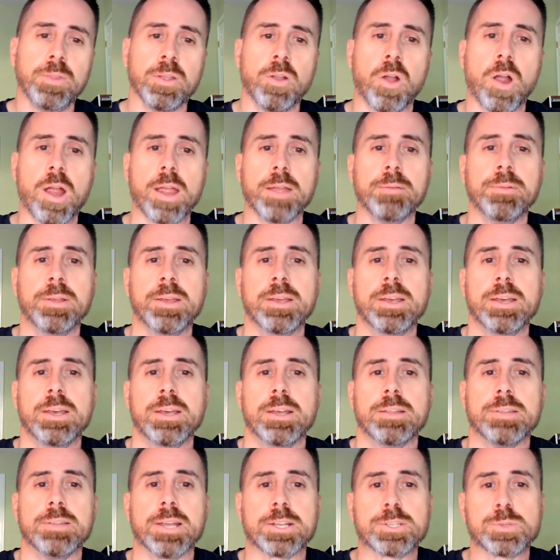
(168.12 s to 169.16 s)
All right.
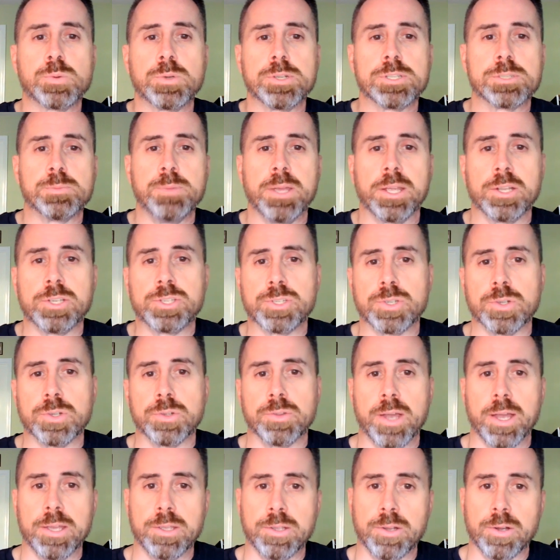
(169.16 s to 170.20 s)
Next one is making sure
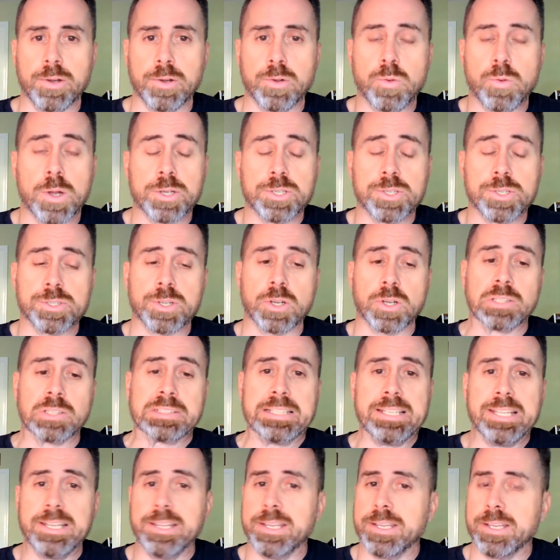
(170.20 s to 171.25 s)
that your questions aren't
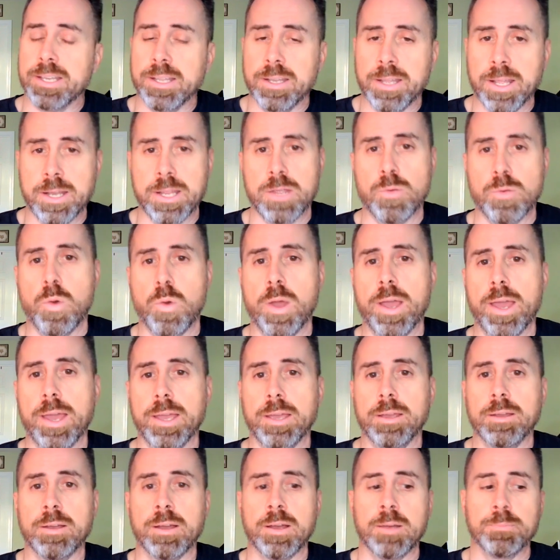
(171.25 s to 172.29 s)
leading in any
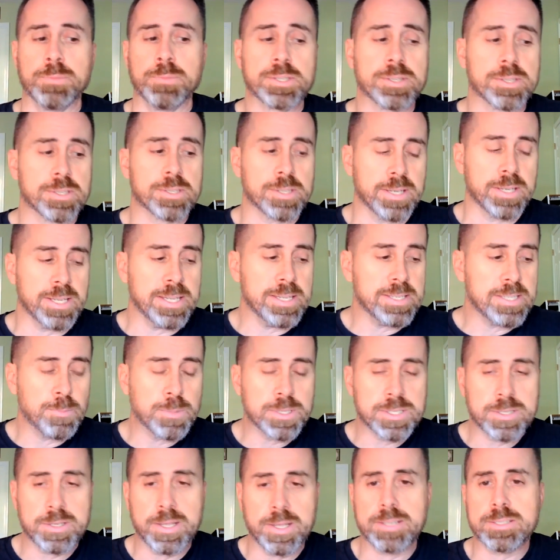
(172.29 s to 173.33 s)
way. This is an easy
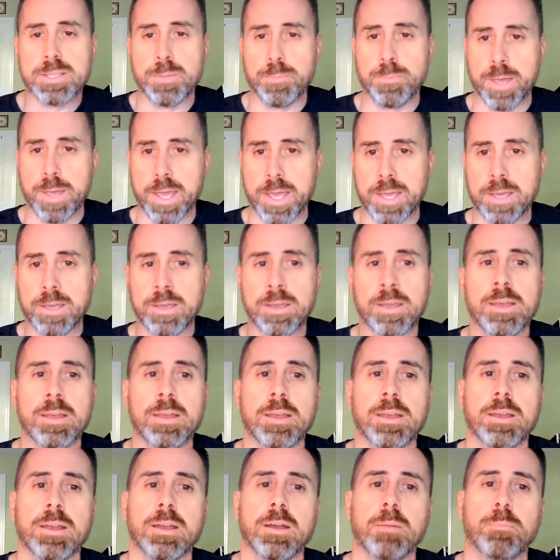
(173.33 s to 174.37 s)
mistake to make,
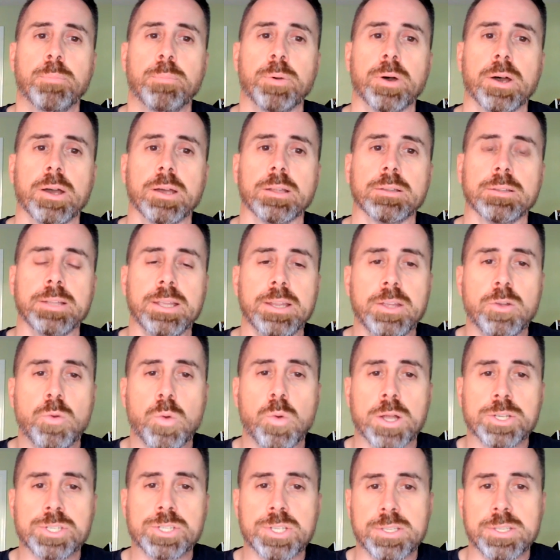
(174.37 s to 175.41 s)
but leading
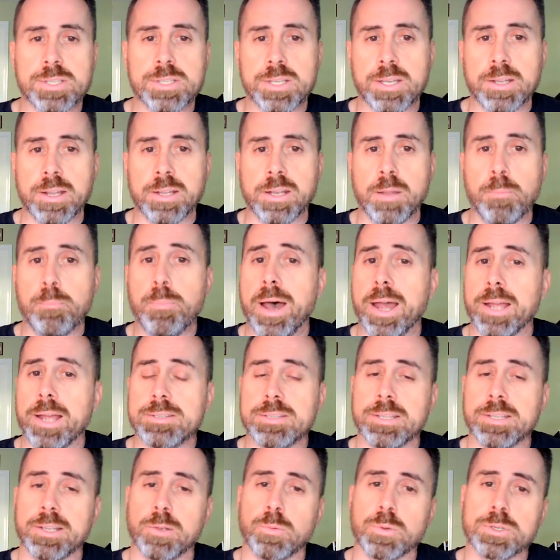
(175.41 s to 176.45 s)
questions can end up
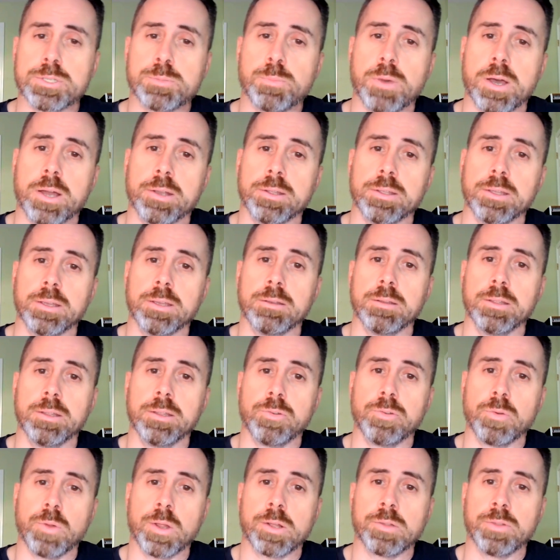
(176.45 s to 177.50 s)
biasing a respondent and
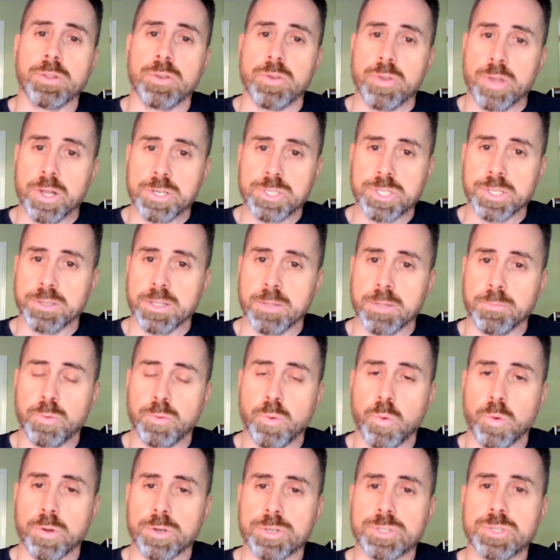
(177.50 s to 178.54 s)
indirectly nudging them
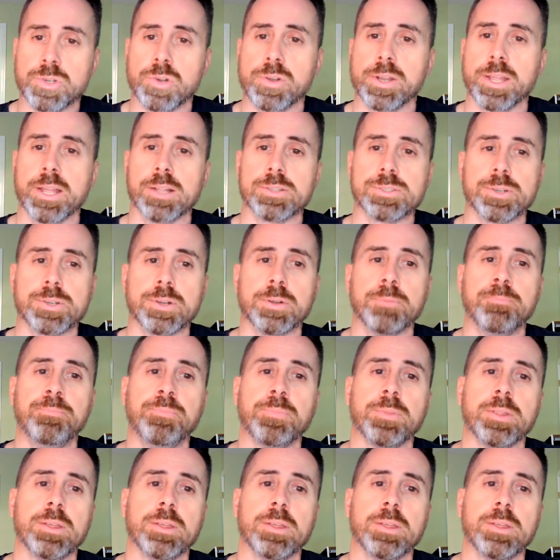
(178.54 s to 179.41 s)
toward a certain answer,